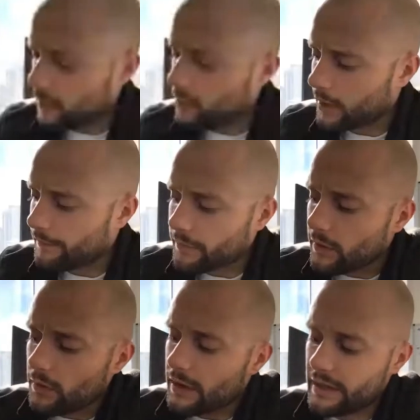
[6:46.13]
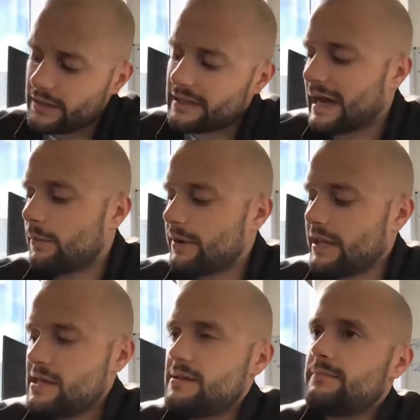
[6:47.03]
Okay. And how
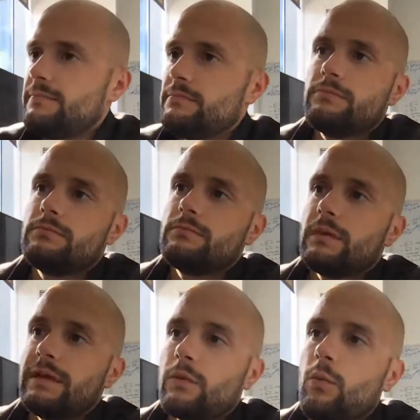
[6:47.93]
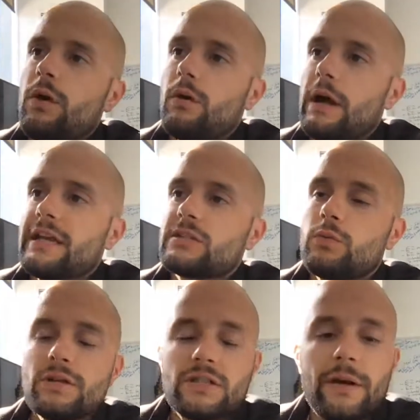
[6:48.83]
many, like
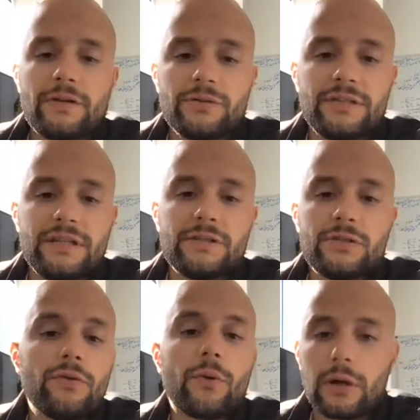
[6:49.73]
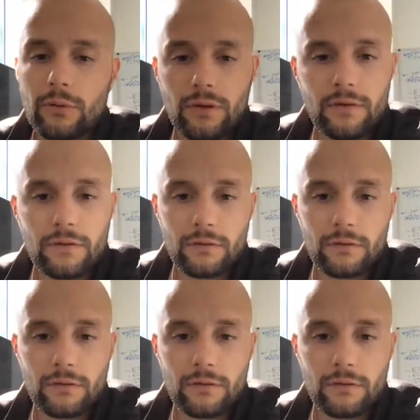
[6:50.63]
what specialties do you work with?